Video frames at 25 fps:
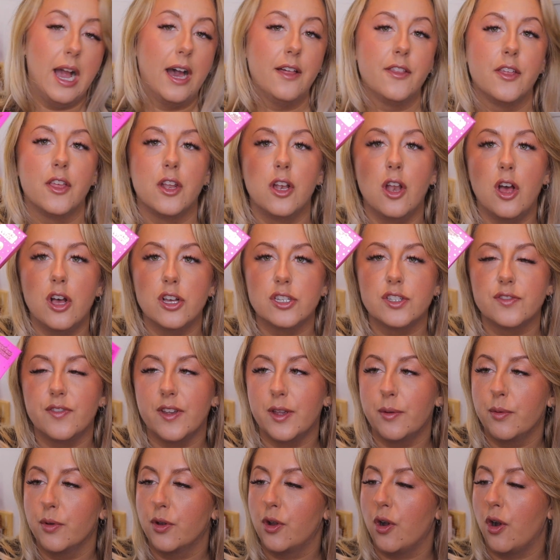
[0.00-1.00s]
And the last
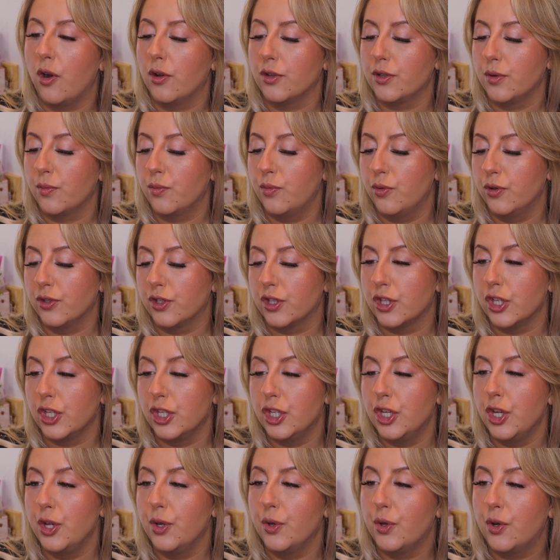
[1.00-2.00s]
thing we got was the
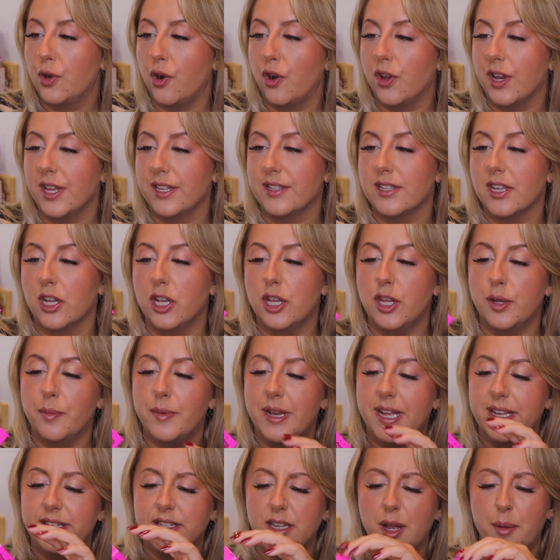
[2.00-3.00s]
new Goddess
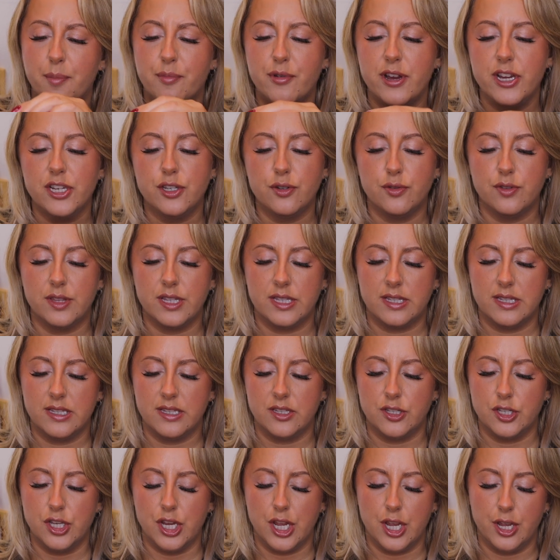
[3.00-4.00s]
Illuminator. I'm pretty sure this
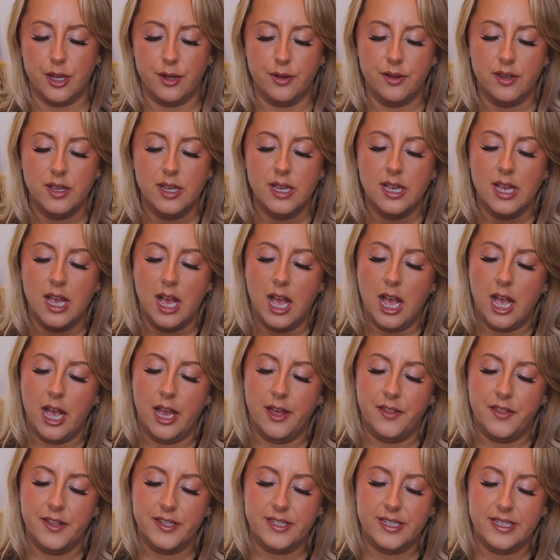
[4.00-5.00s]
is new.
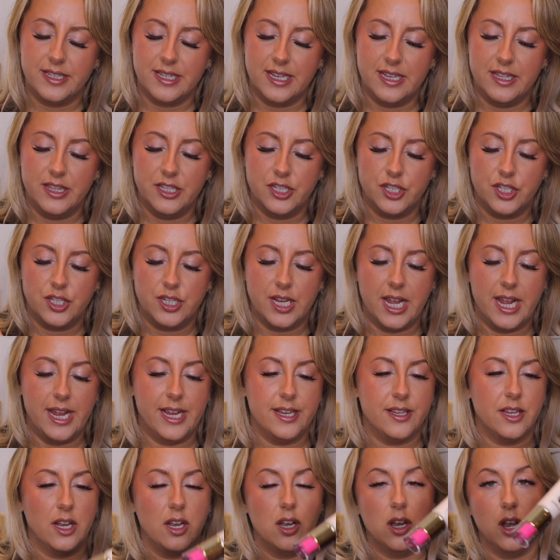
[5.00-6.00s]
This is in the
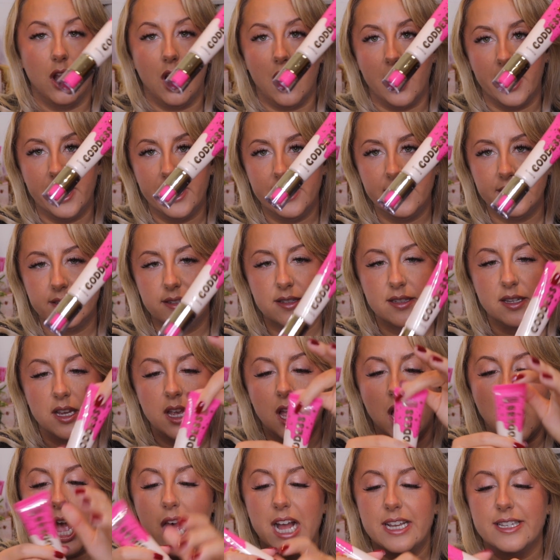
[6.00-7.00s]
shade Light.
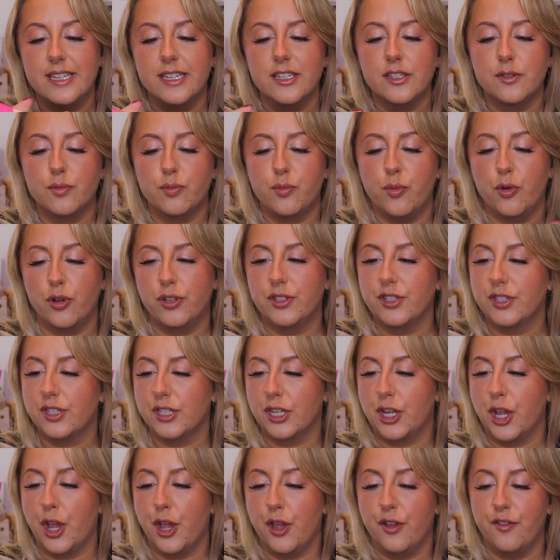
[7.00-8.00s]
I did want
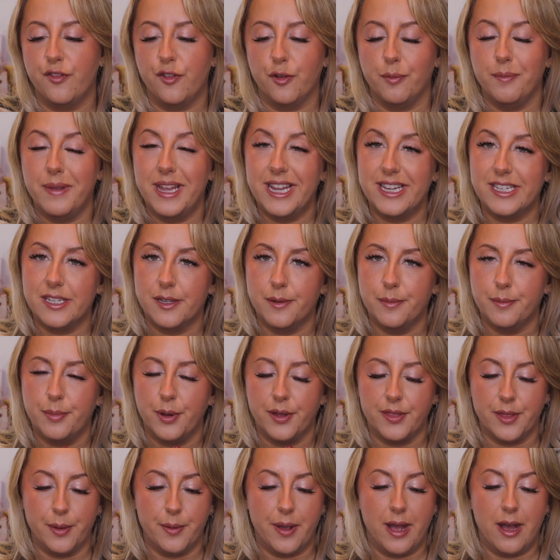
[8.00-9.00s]
to go for medium,
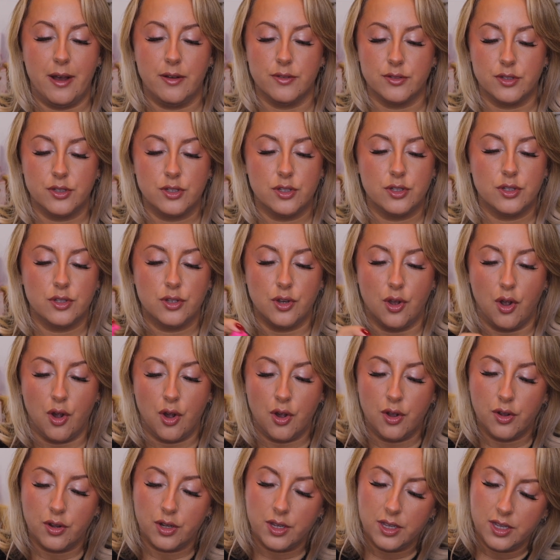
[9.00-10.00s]
but they were out of
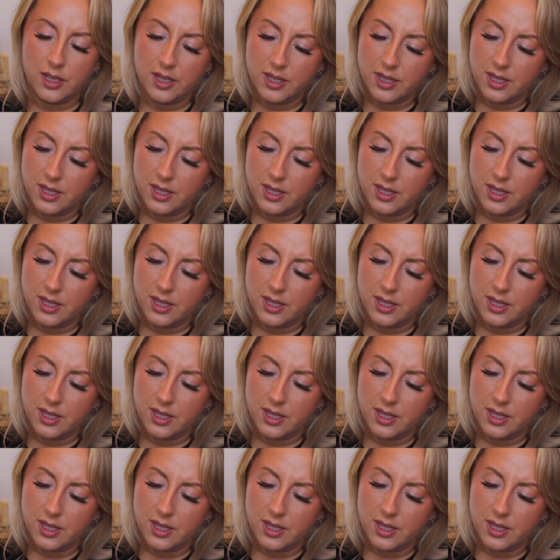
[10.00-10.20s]
stock.